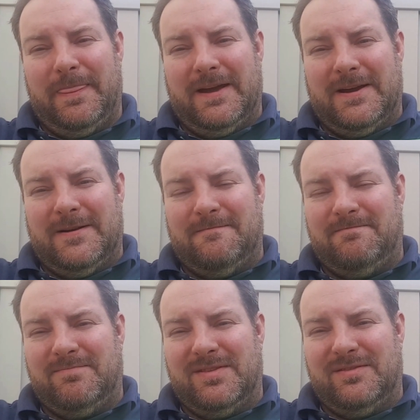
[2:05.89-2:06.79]

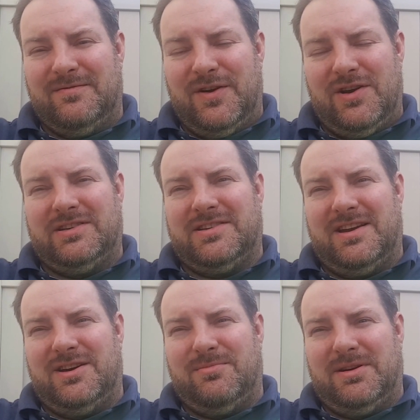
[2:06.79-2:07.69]
Um, very
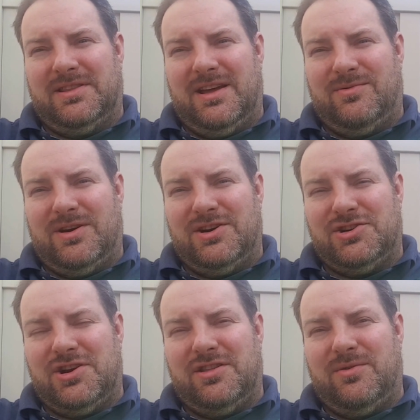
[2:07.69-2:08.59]
excited about that and wanted to
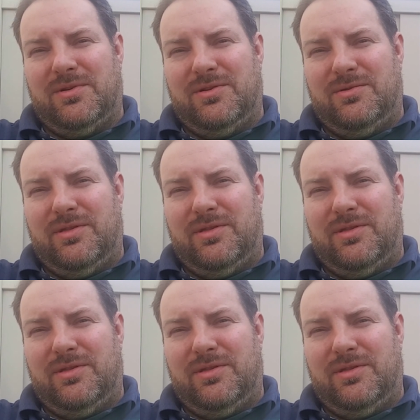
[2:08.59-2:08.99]
share that with you.